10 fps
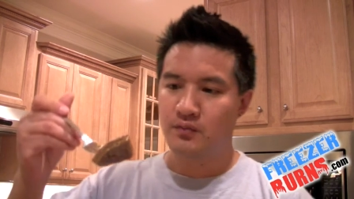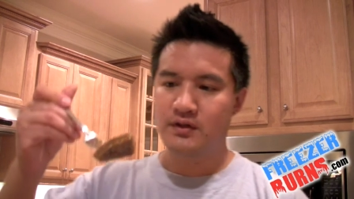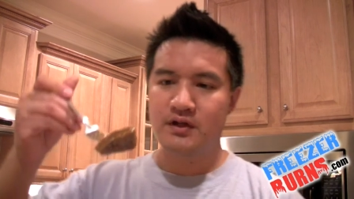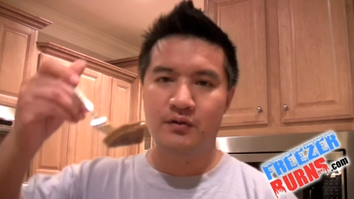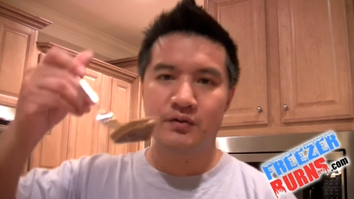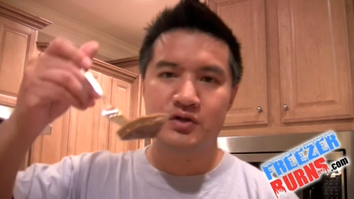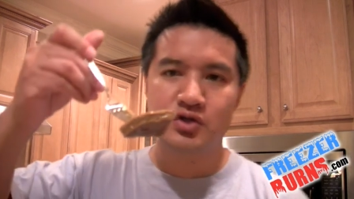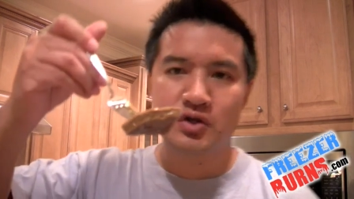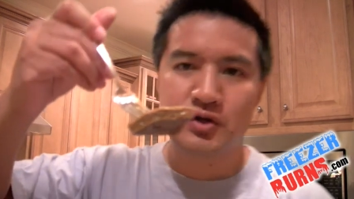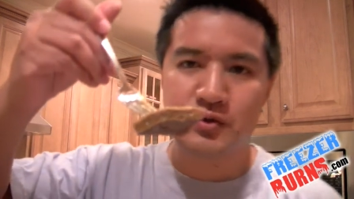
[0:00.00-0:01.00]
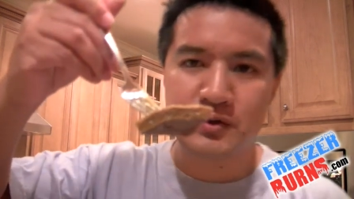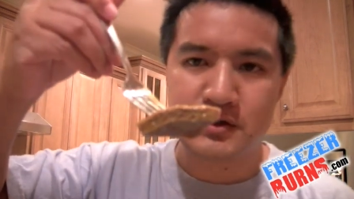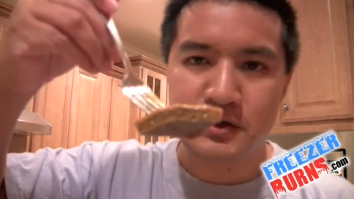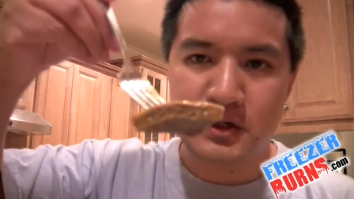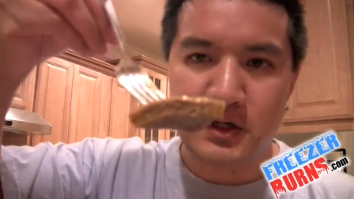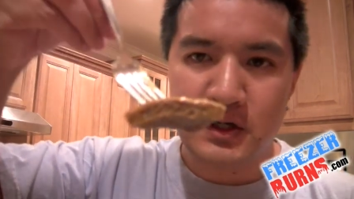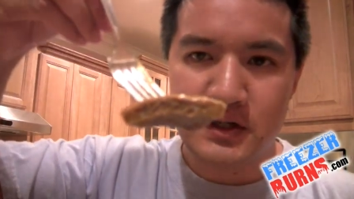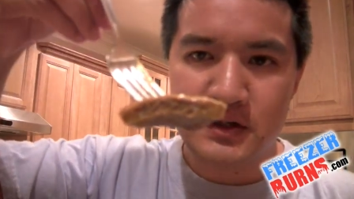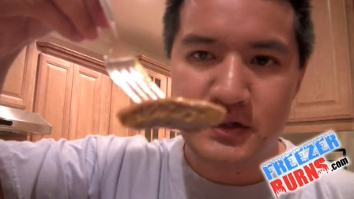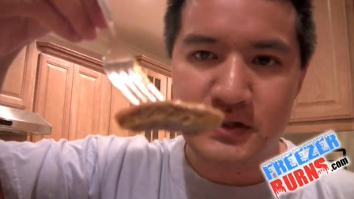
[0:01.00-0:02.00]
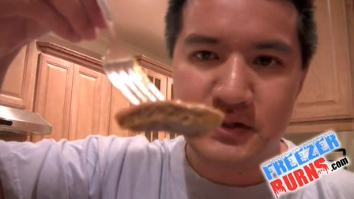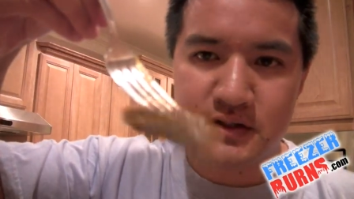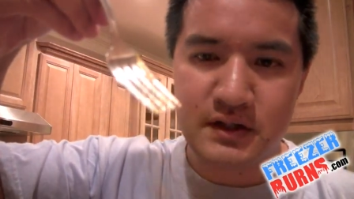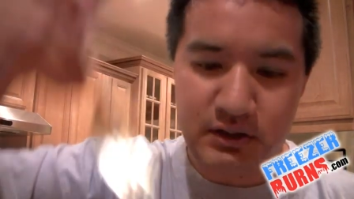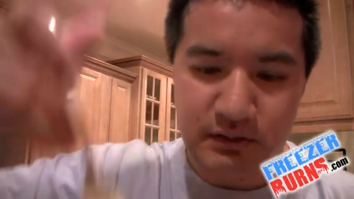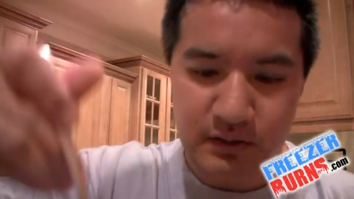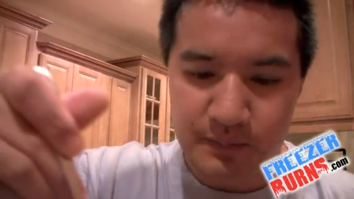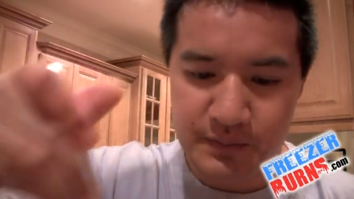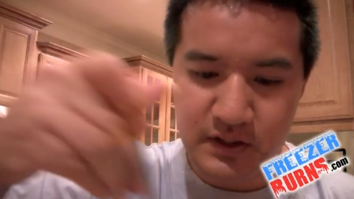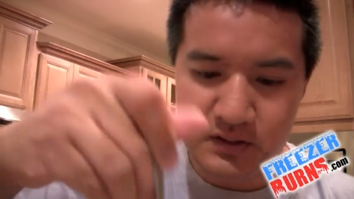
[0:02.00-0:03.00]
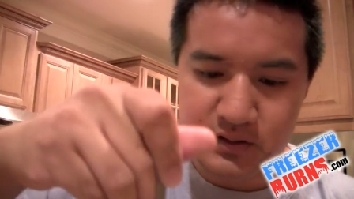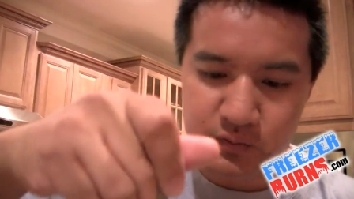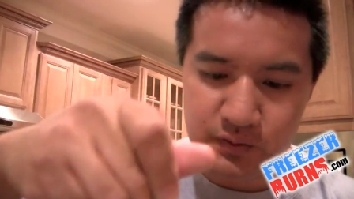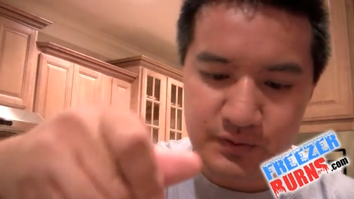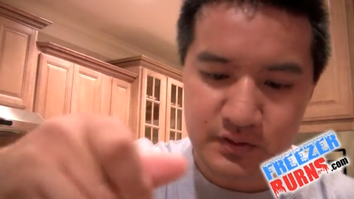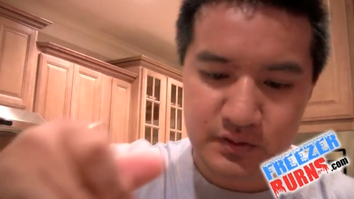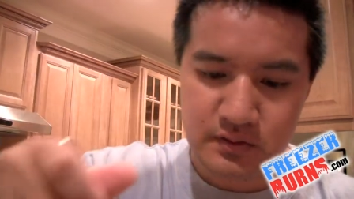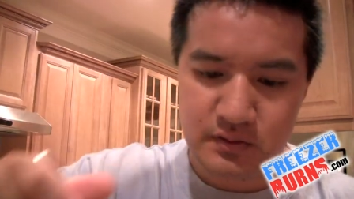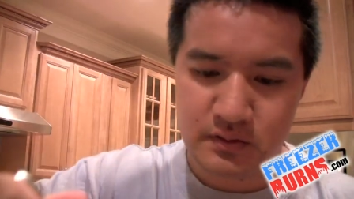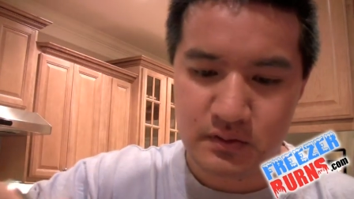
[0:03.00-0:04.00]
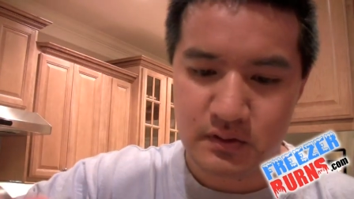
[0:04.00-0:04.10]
One thing I'm gonna show you is, this is a, a piece, whoops,